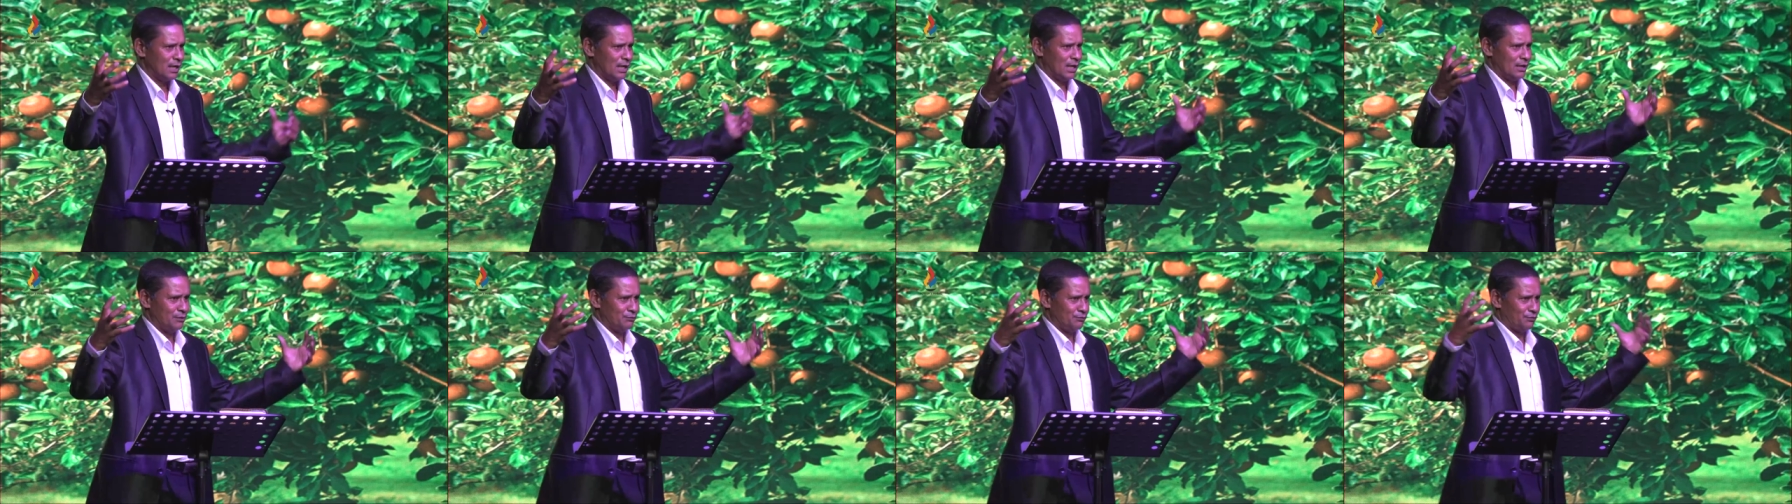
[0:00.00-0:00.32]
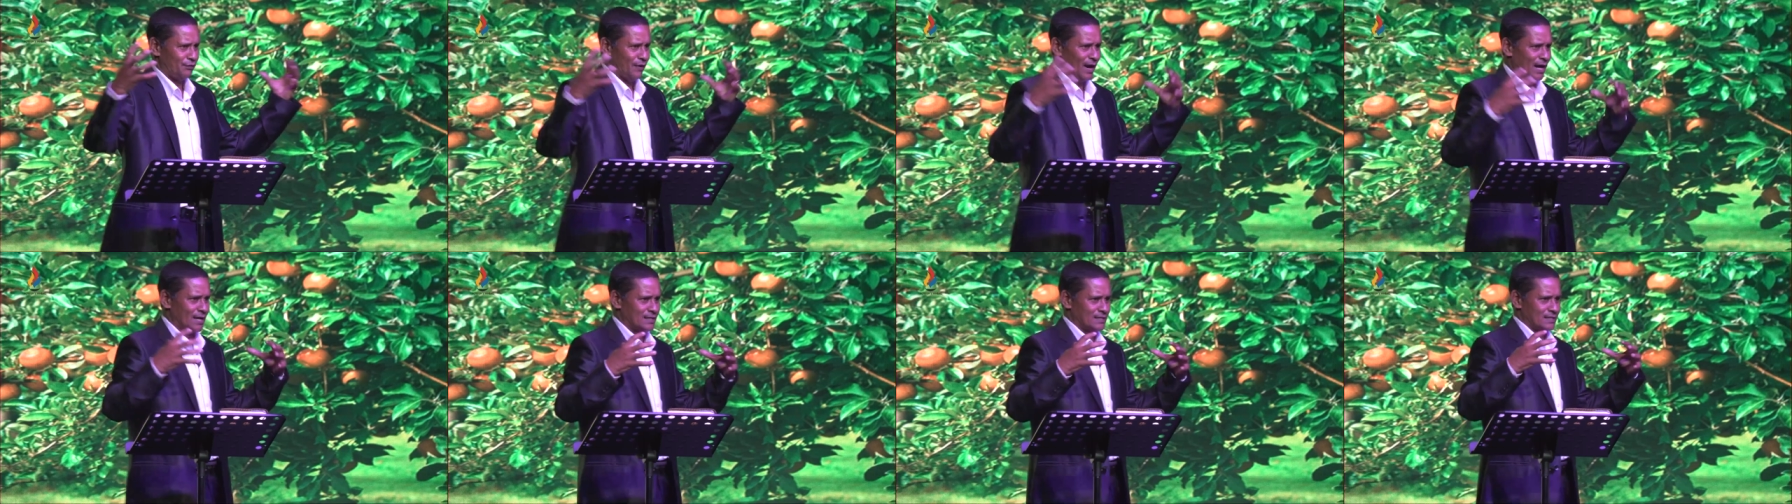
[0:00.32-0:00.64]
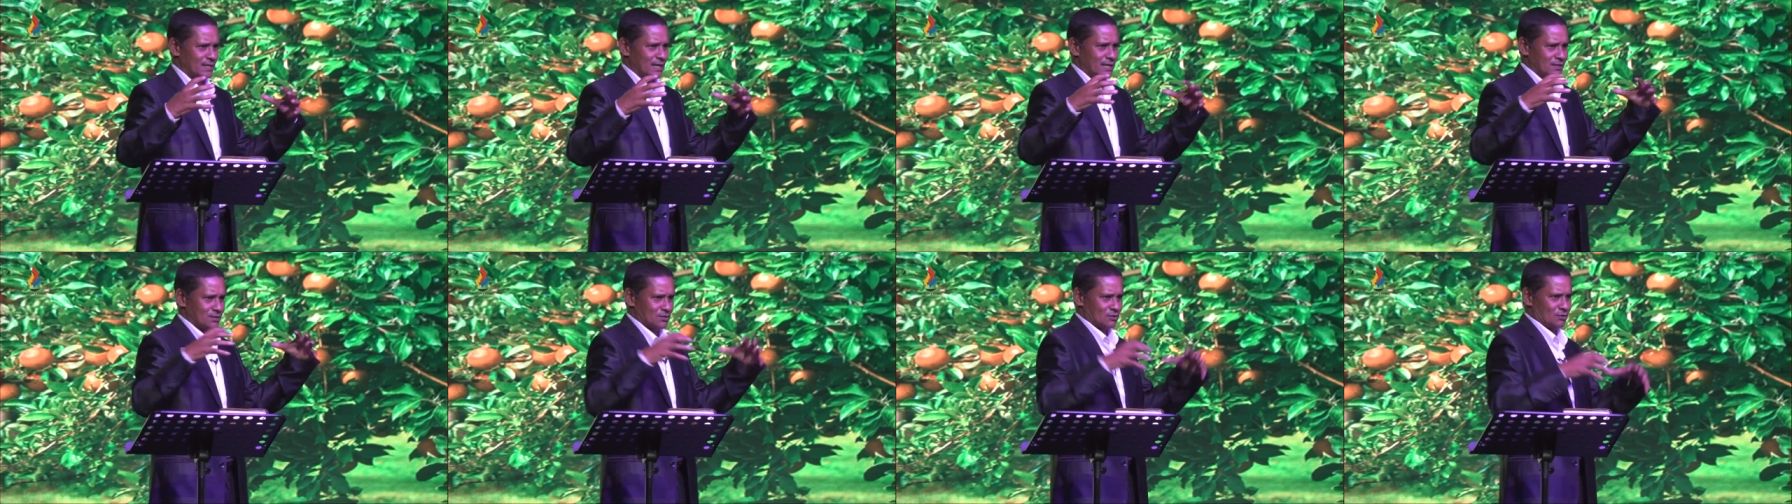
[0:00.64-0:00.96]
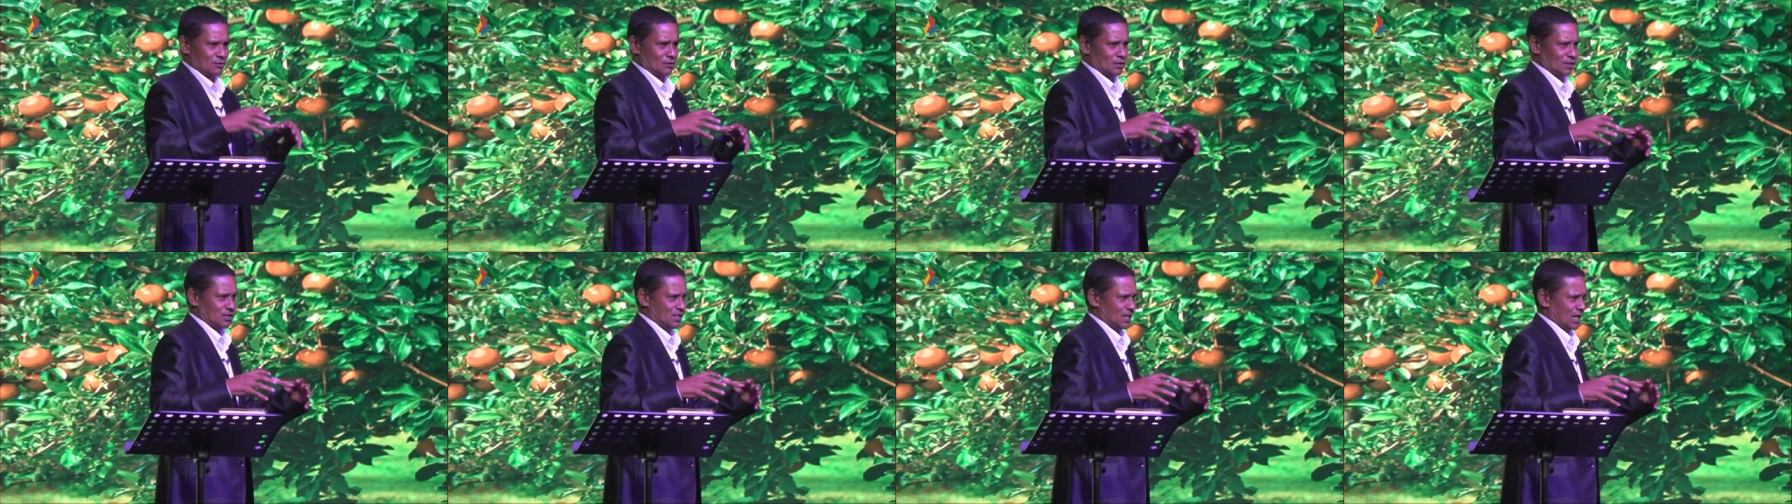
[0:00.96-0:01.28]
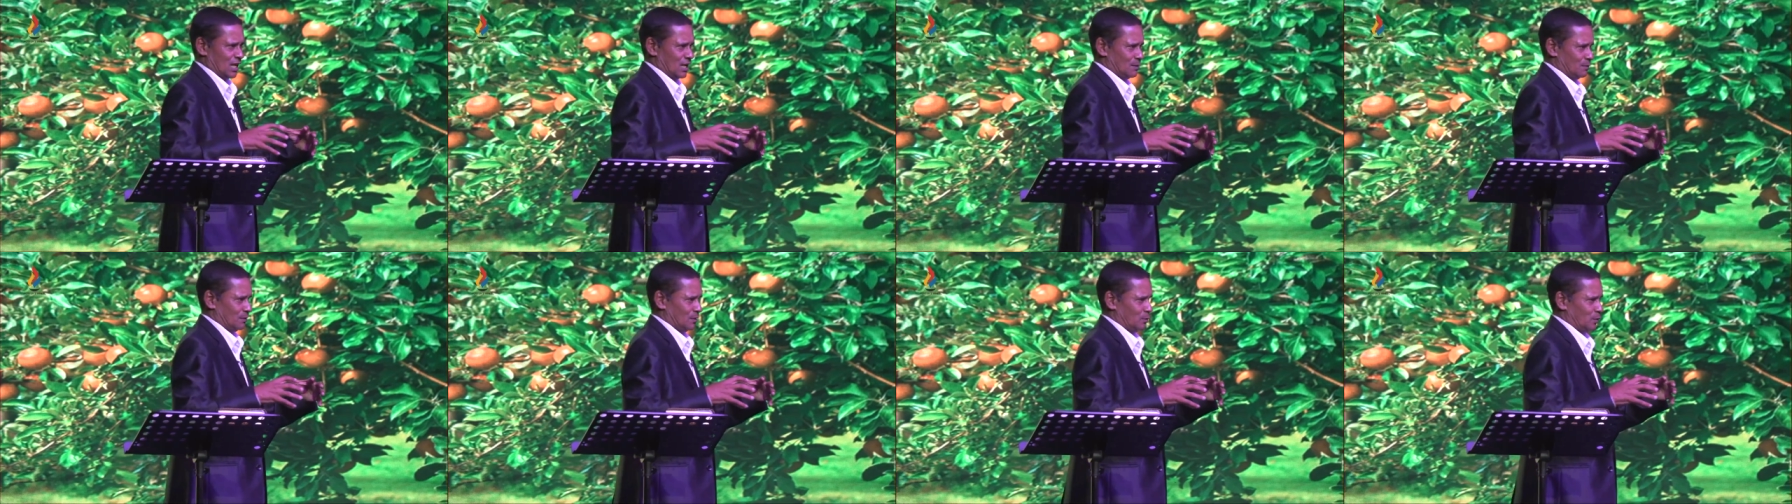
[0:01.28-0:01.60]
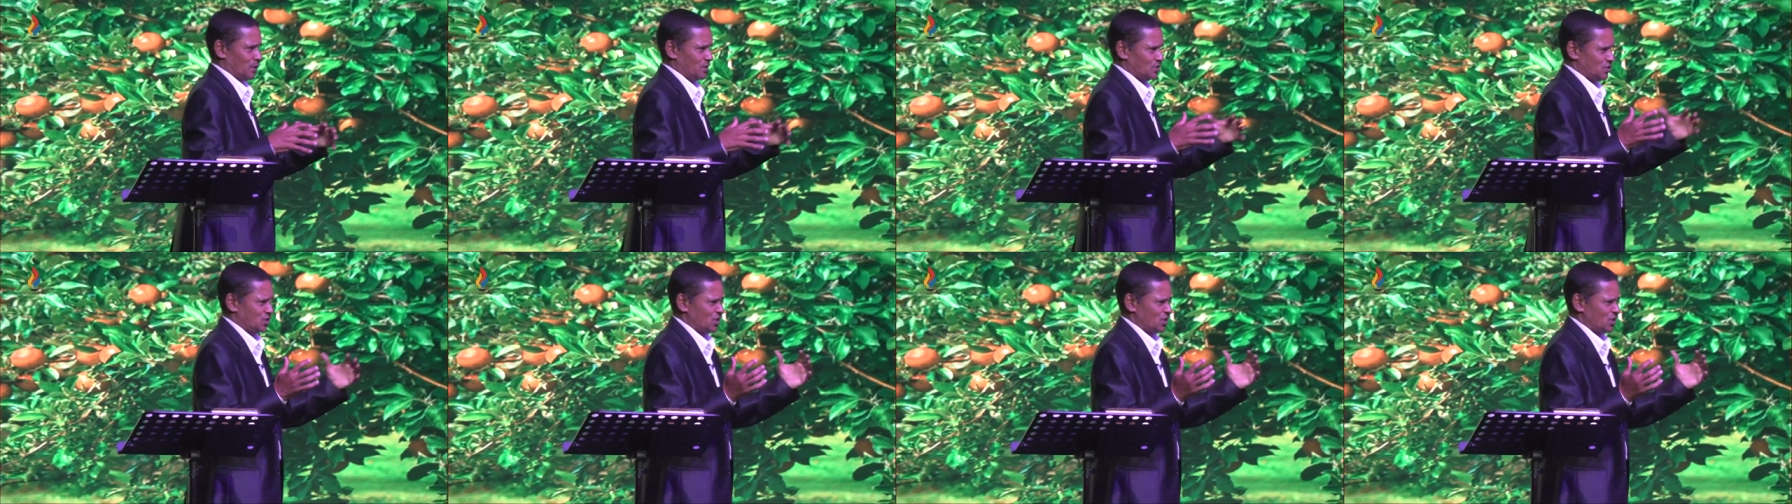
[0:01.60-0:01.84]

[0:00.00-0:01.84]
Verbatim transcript: invites us to the table, when